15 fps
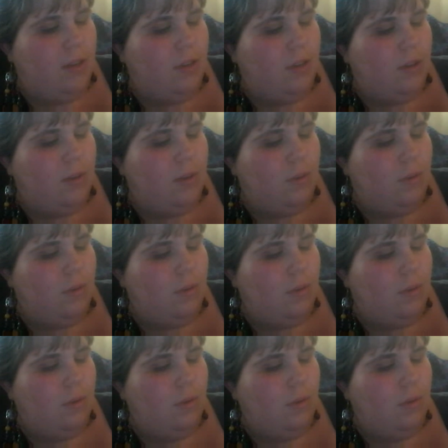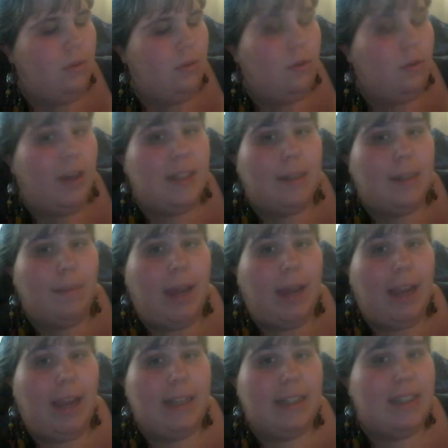to got some
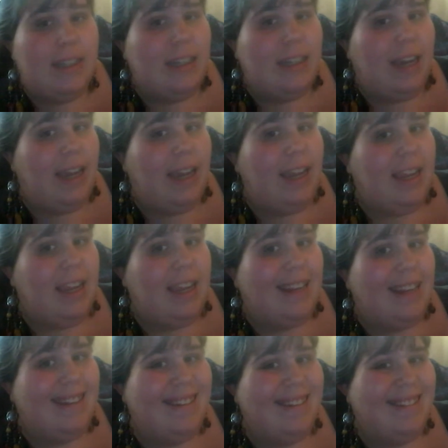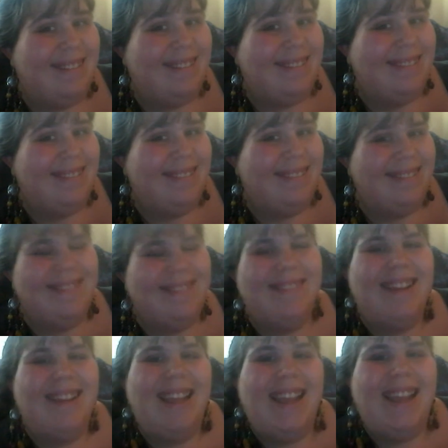ice going.
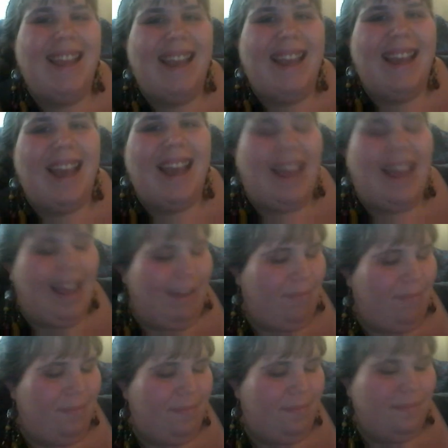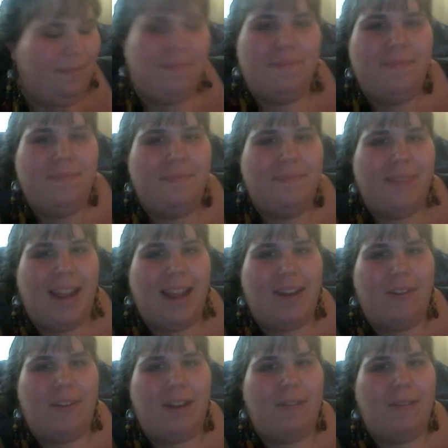Um, I
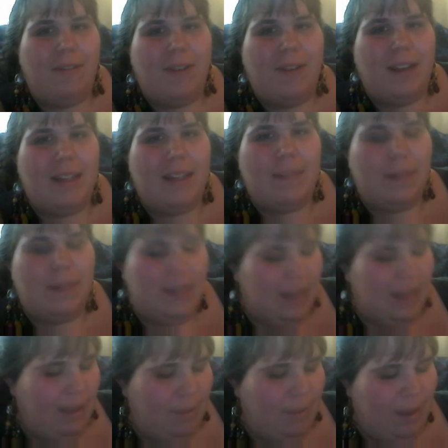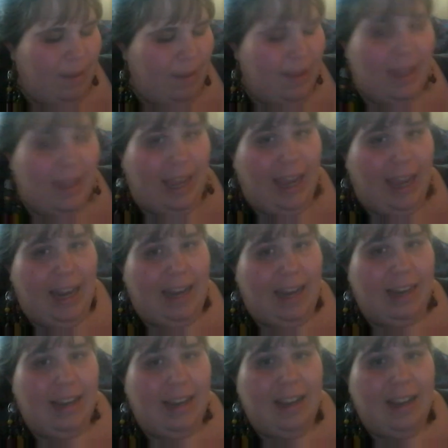know everyone has been telling me about that and